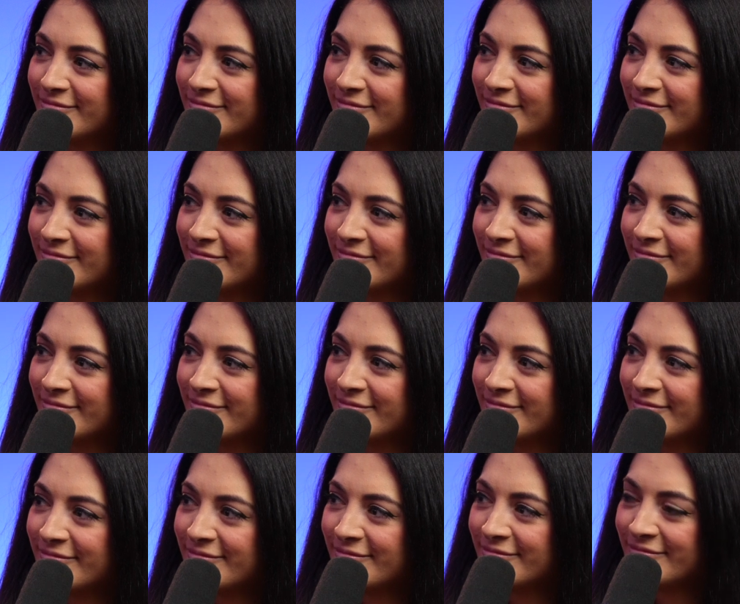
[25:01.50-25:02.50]

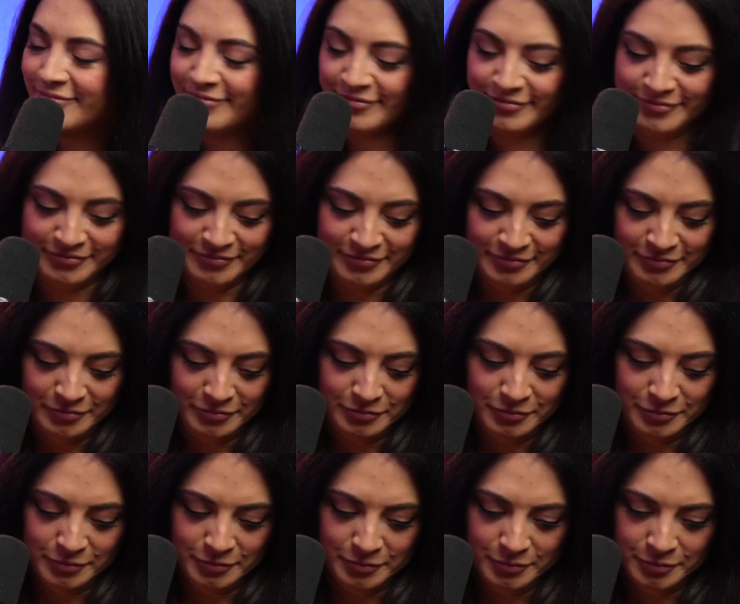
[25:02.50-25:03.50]

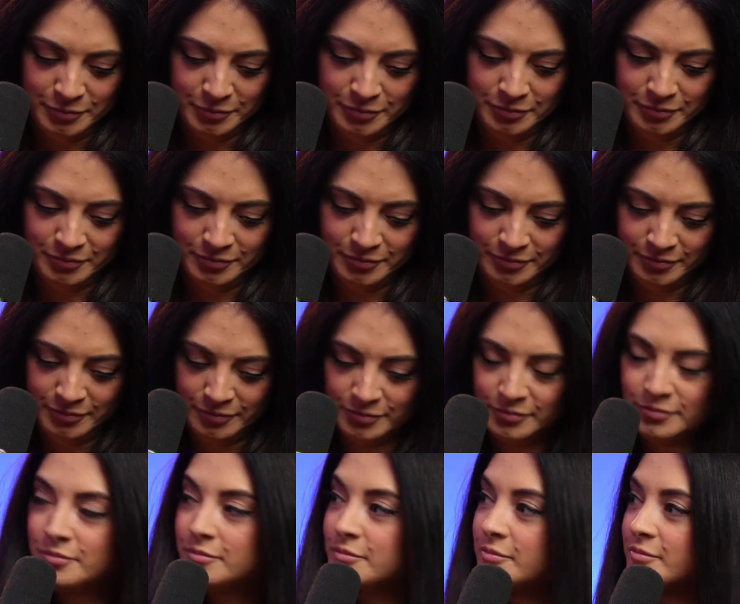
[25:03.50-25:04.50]

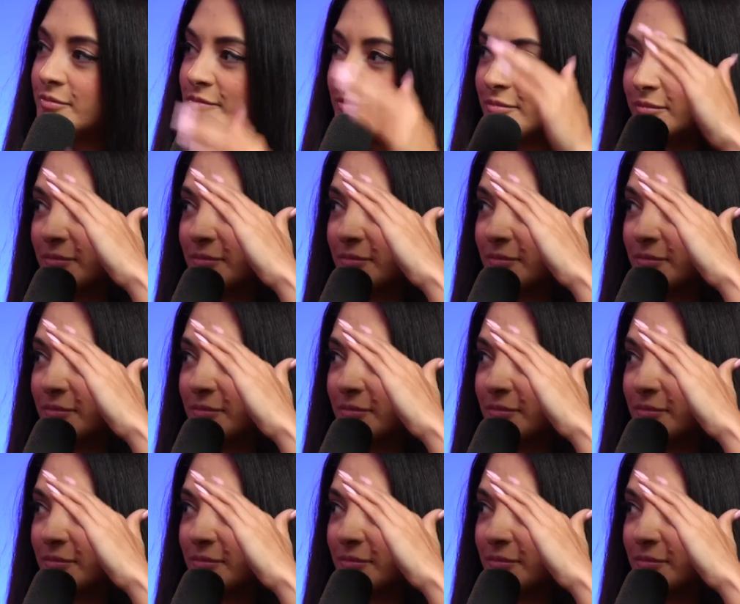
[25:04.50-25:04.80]
This person isn't speaking.